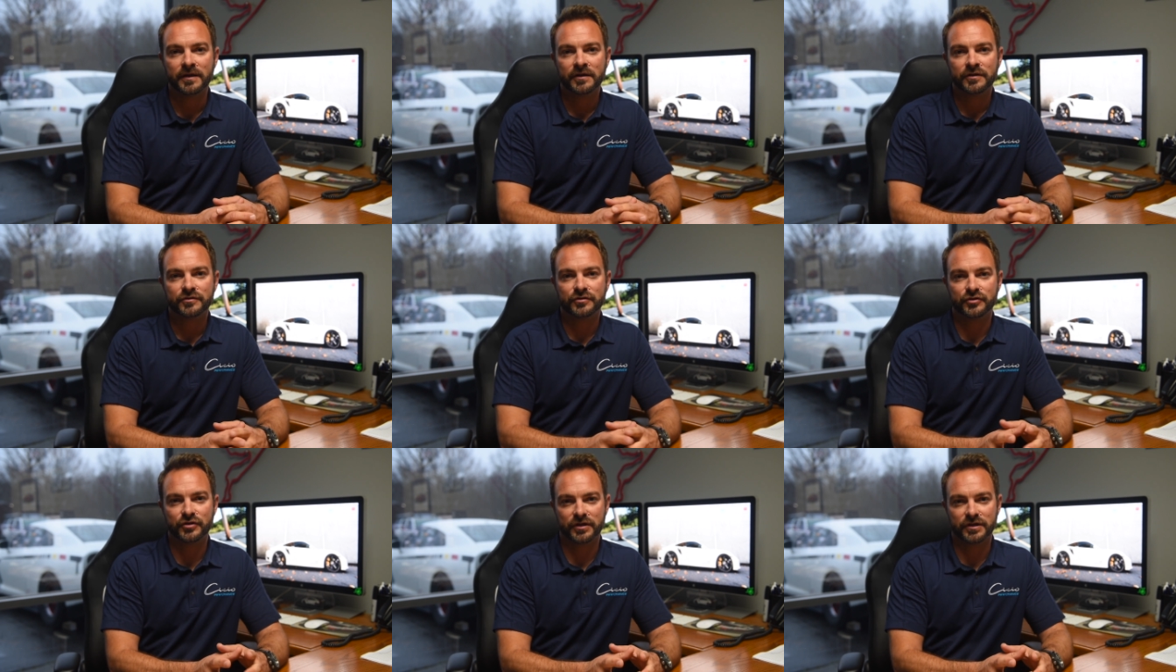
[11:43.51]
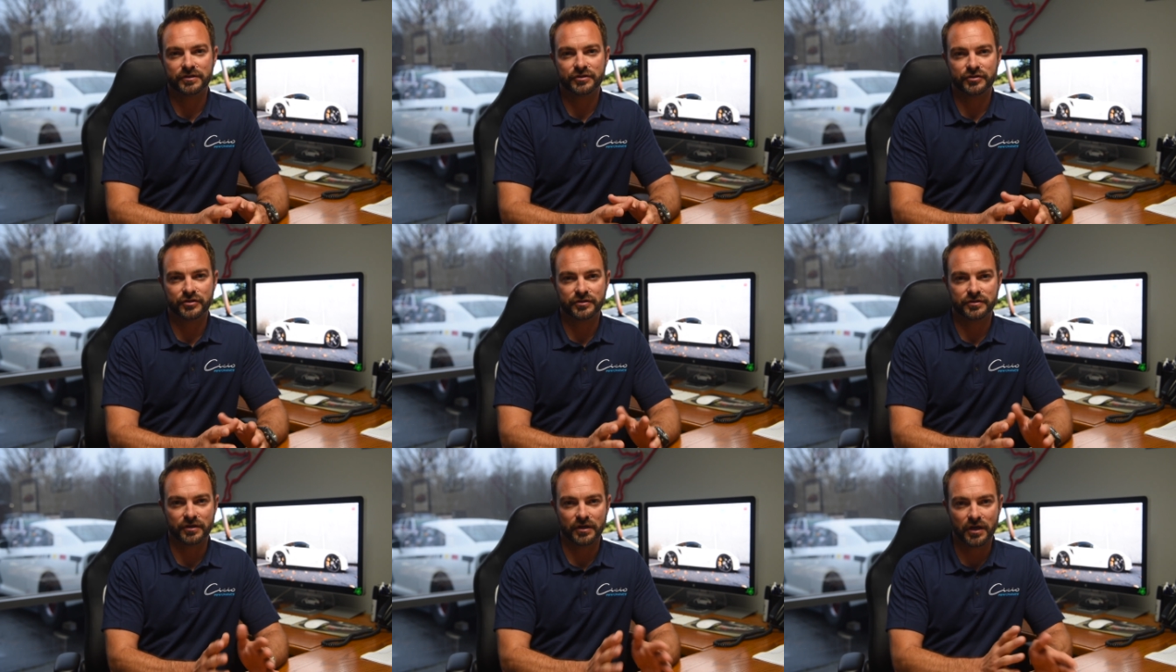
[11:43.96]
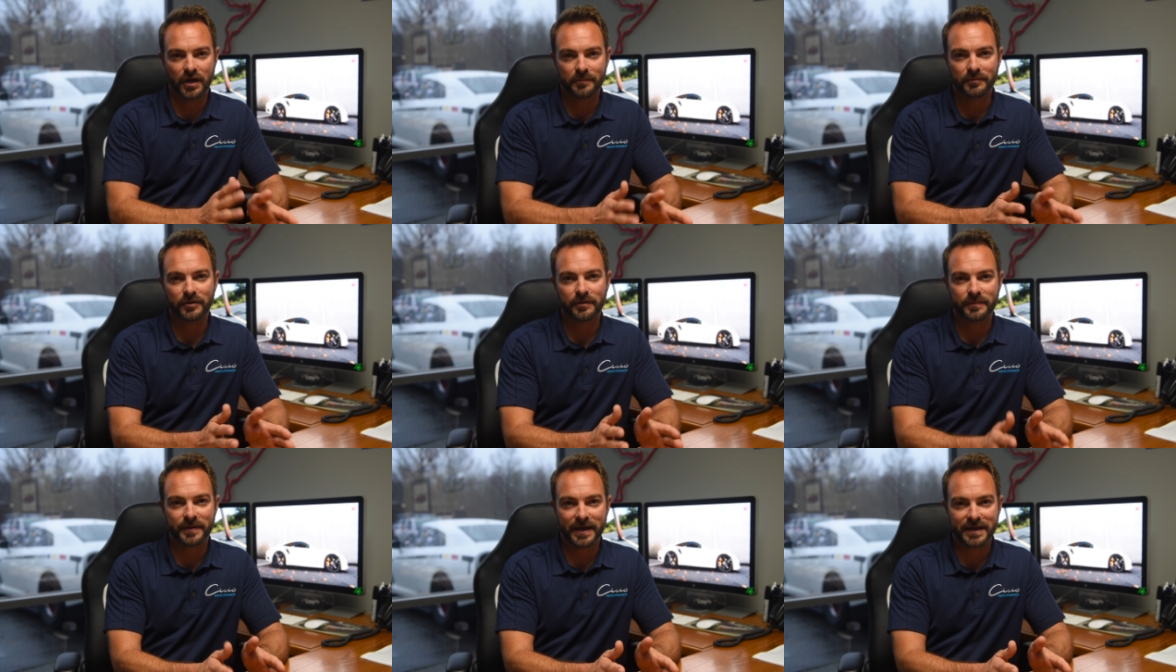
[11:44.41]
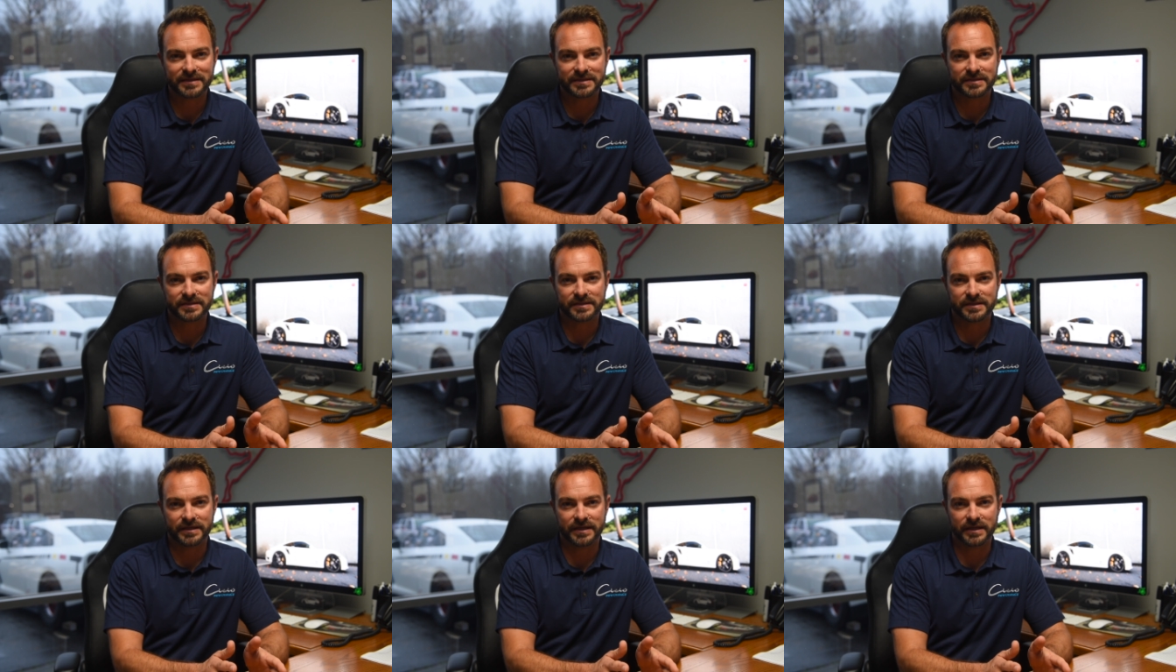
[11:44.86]
So it took us just a couple of
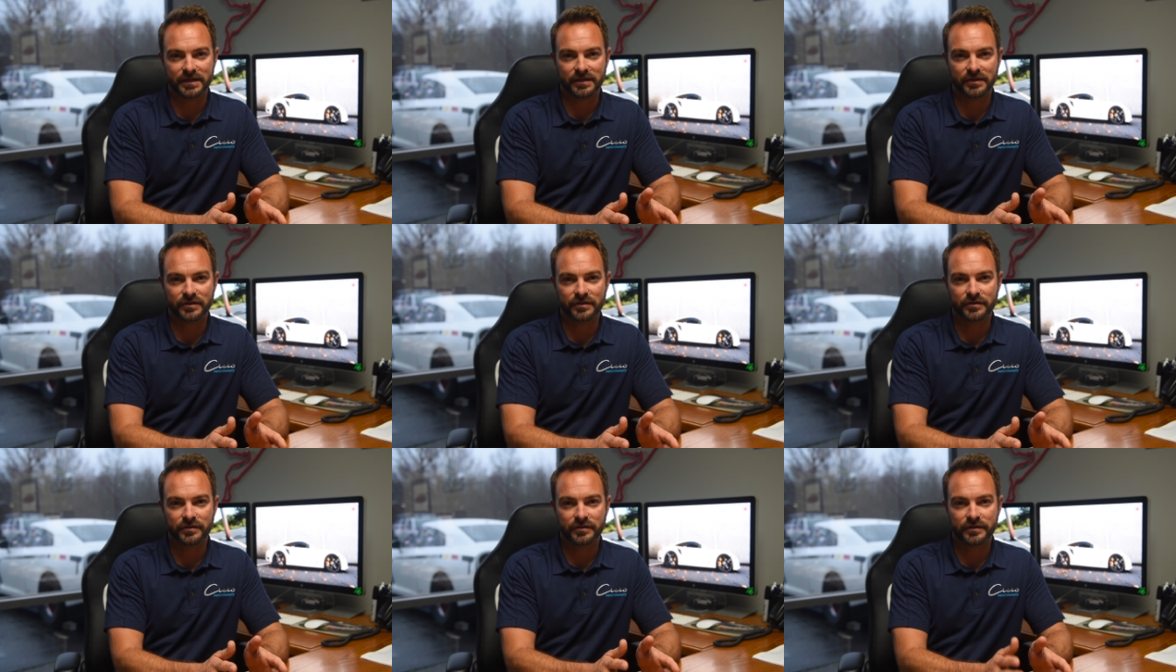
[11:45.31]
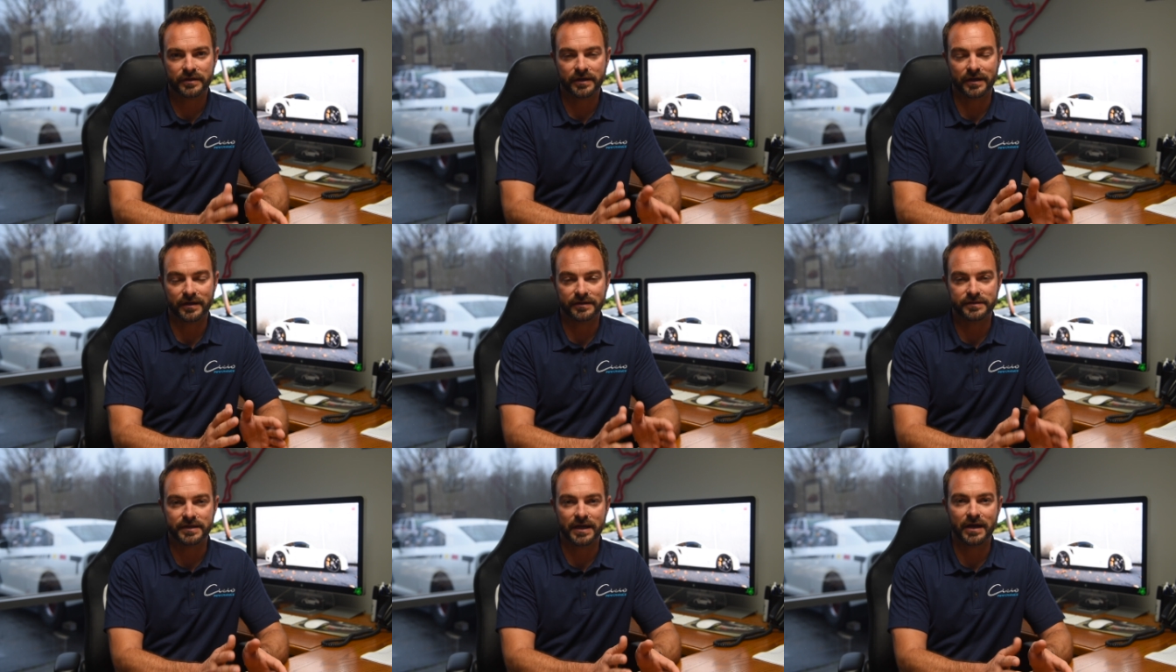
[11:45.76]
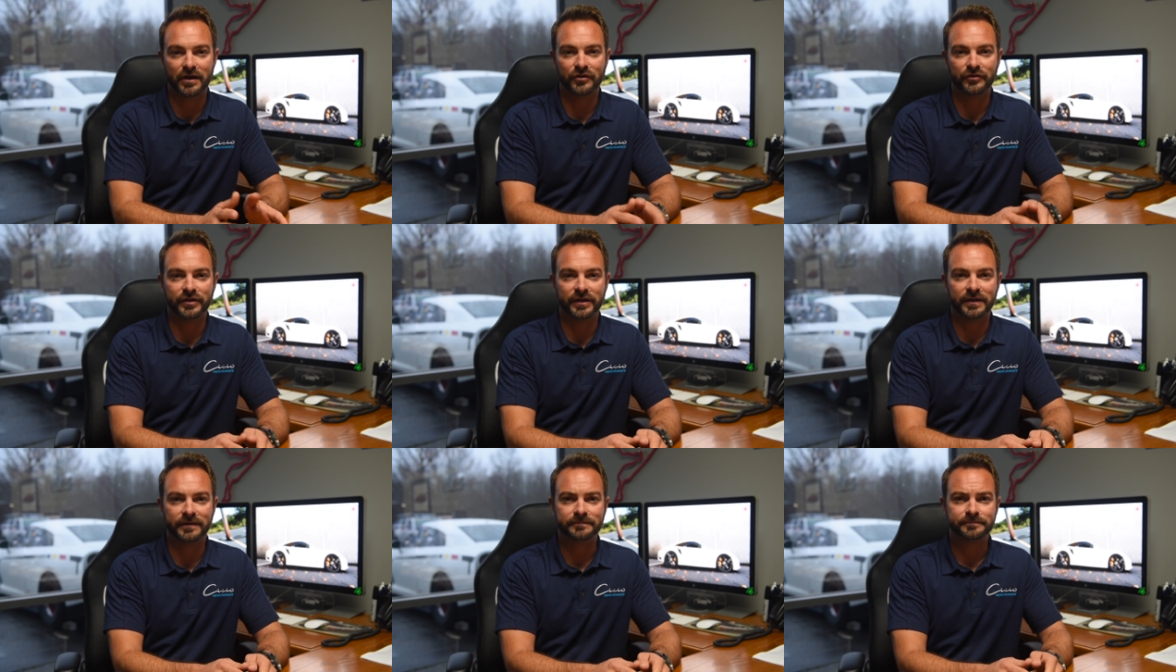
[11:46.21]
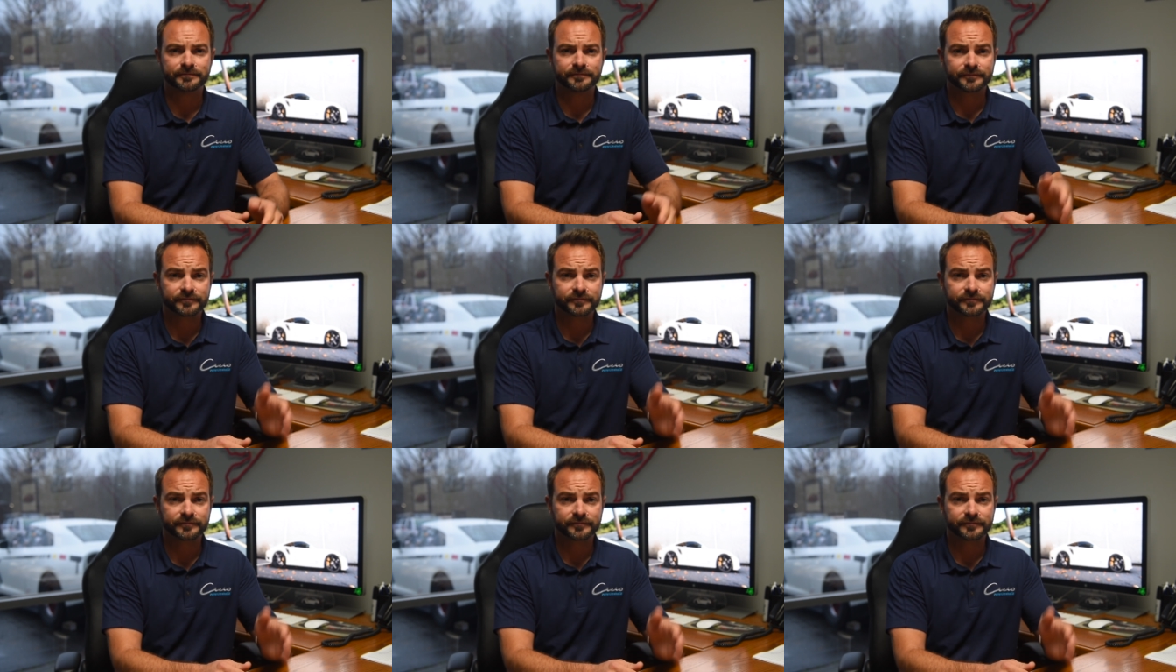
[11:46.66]
passes to get it kind of dialed in.